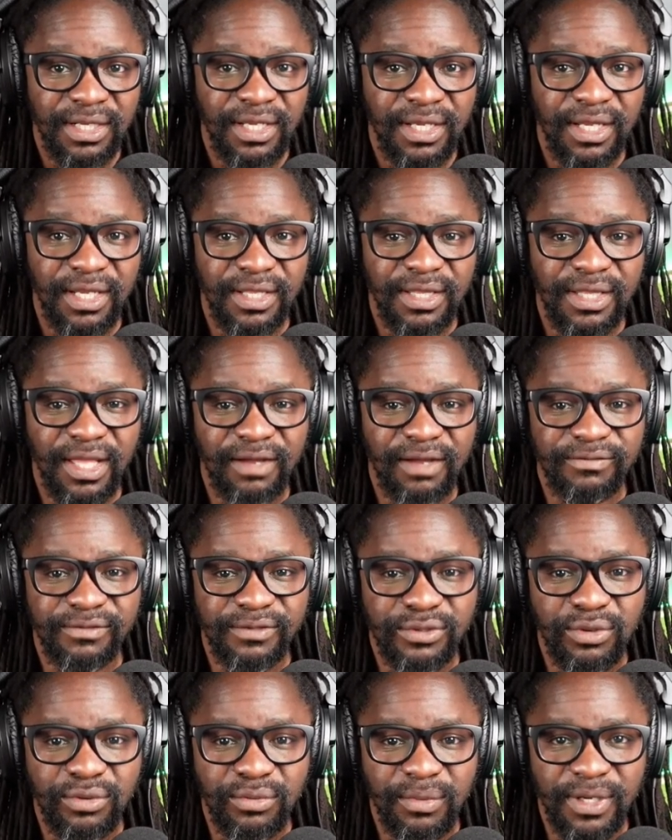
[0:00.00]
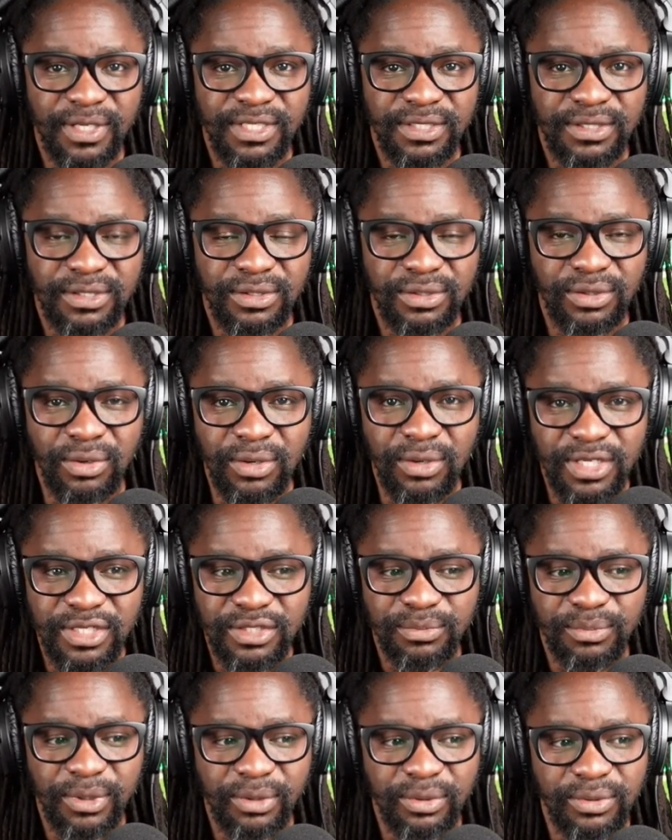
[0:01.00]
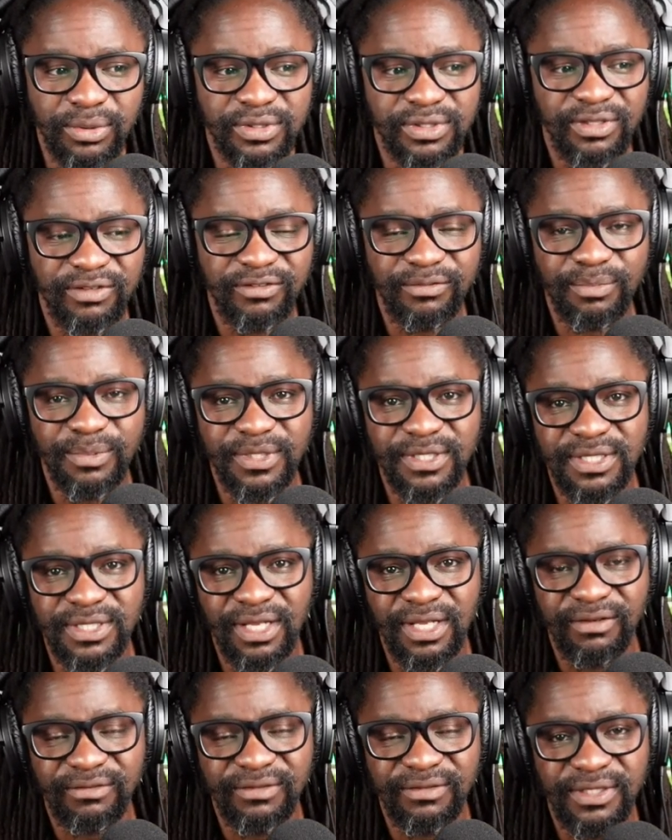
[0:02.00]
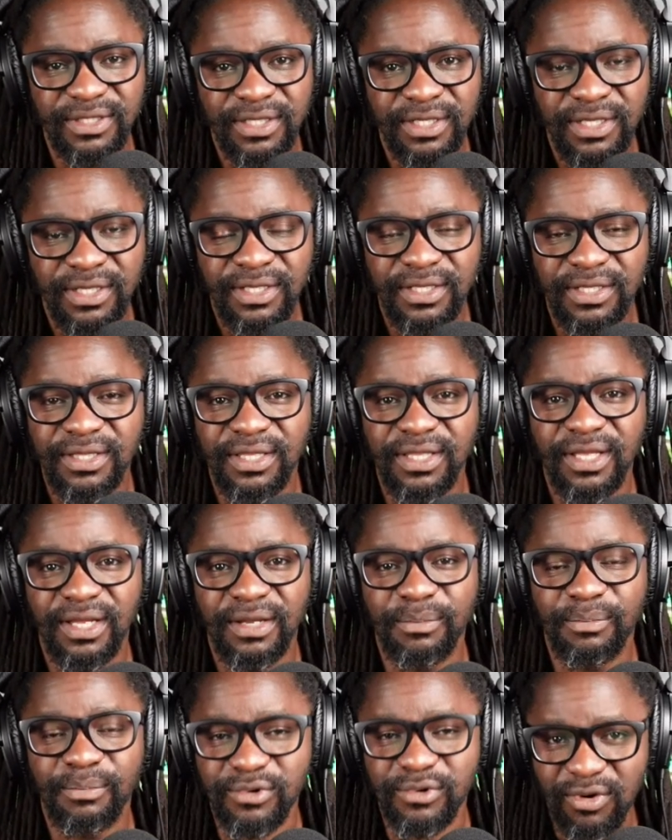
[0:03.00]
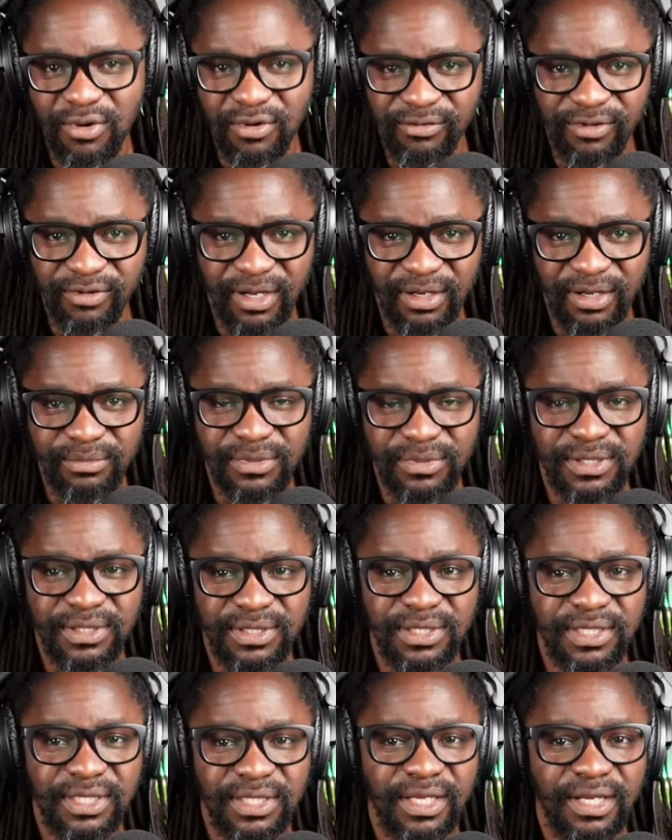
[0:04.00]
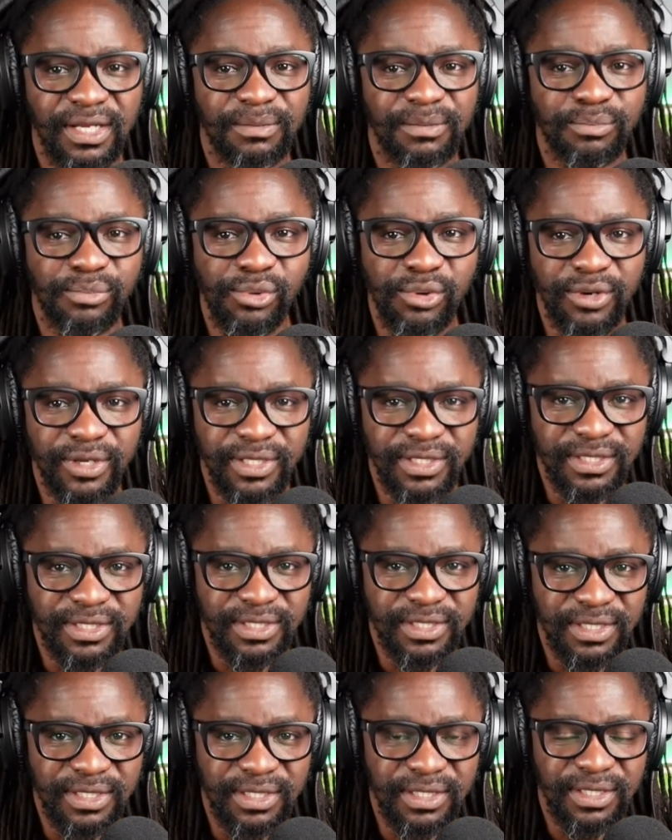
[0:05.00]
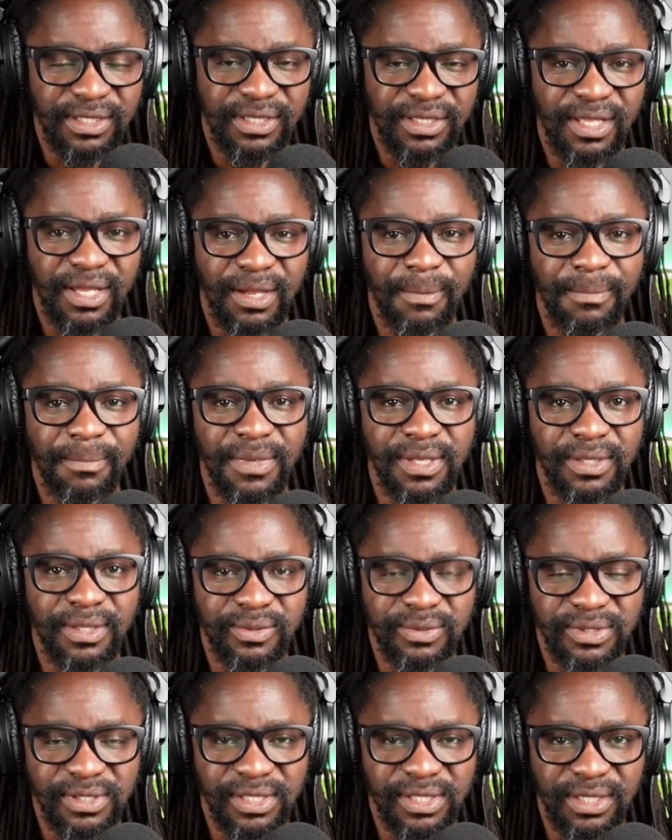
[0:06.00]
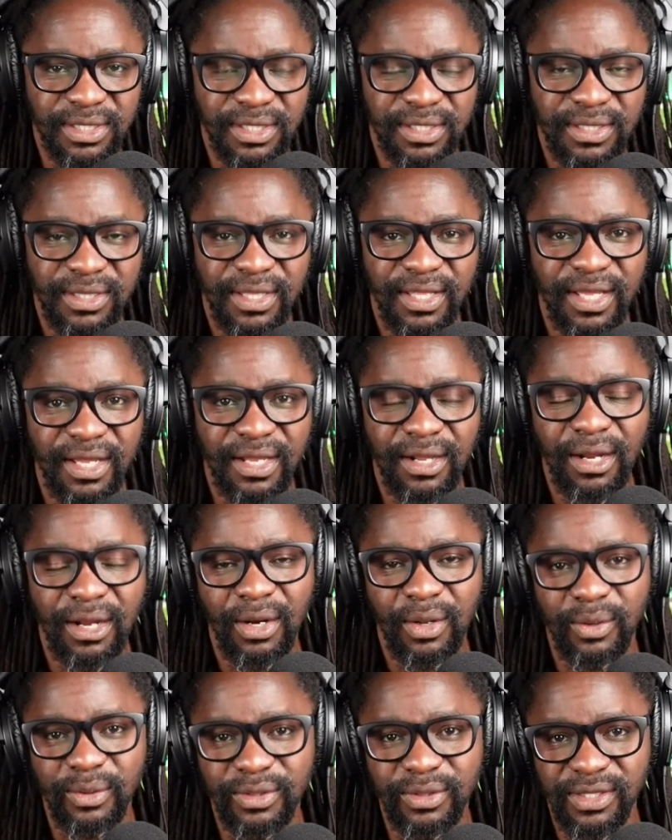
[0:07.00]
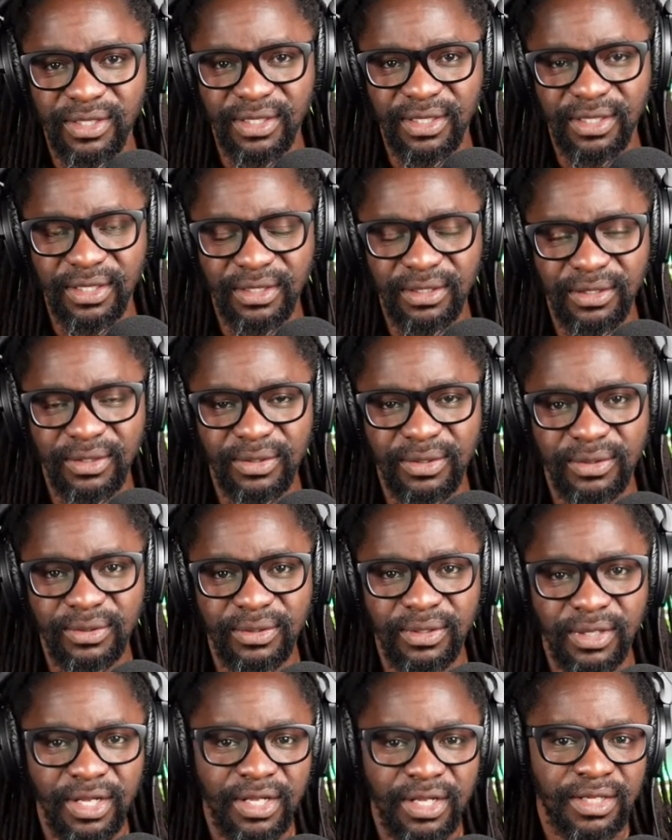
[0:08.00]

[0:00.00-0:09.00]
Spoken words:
And they have so much knowledge because they've preserved their proverbs, their poetry, their music, their clothing, you know.